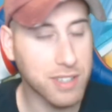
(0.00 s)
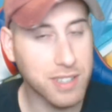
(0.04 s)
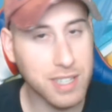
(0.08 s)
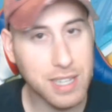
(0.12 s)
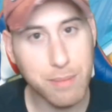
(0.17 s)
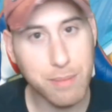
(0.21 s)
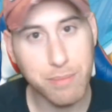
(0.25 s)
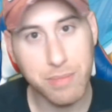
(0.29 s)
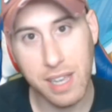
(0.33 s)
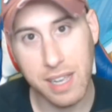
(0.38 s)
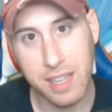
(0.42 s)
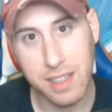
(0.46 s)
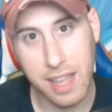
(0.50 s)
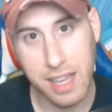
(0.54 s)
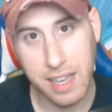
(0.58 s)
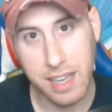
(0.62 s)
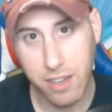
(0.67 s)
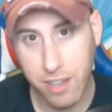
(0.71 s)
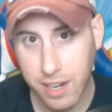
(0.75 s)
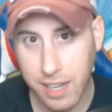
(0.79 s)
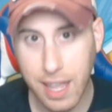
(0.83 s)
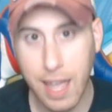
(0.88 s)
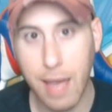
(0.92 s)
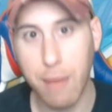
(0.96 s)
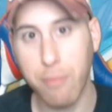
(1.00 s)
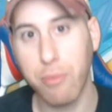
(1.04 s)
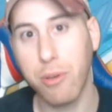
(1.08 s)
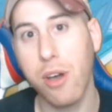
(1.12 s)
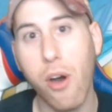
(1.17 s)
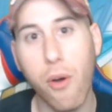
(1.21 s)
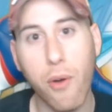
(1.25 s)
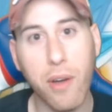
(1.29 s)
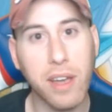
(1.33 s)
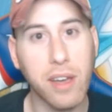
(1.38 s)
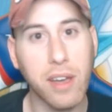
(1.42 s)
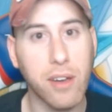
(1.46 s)
It seems like they could have kept
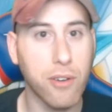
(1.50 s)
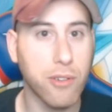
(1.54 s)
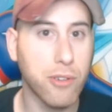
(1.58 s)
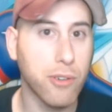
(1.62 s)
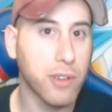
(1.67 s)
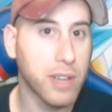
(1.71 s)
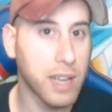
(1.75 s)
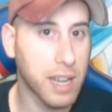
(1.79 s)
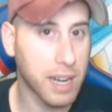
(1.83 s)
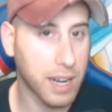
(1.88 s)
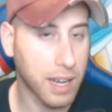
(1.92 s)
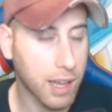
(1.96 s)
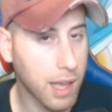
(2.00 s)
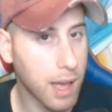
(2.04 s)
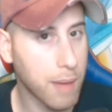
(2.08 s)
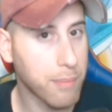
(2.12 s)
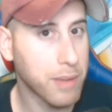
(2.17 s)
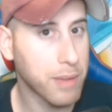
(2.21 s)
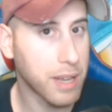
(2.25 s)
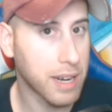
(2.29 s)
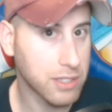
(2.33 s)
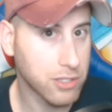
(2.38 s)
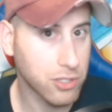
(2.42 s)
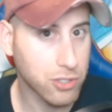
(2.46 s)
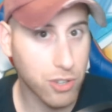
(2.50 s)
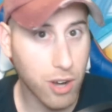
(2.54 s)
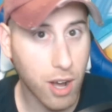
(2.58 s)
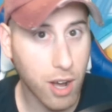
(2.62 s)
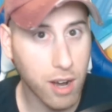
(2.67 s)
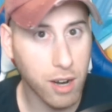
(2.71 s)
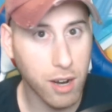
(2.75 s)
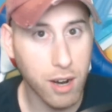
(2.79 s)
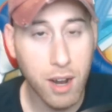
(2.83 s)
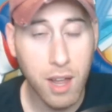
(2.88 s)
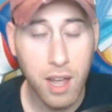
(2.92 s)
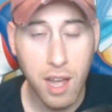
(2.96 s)
going. Goku could have kept getting
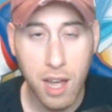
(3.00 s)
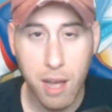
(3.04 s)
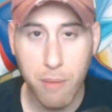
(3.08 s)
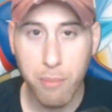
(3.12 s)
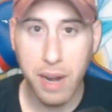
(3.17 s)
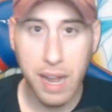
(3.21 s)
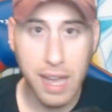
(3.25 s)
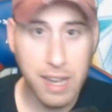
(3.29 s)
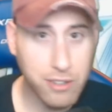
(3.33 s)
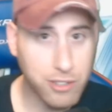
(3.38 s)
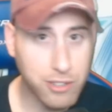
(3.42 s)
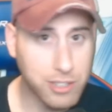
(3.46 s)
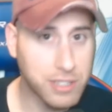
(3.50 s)
stronger, but Android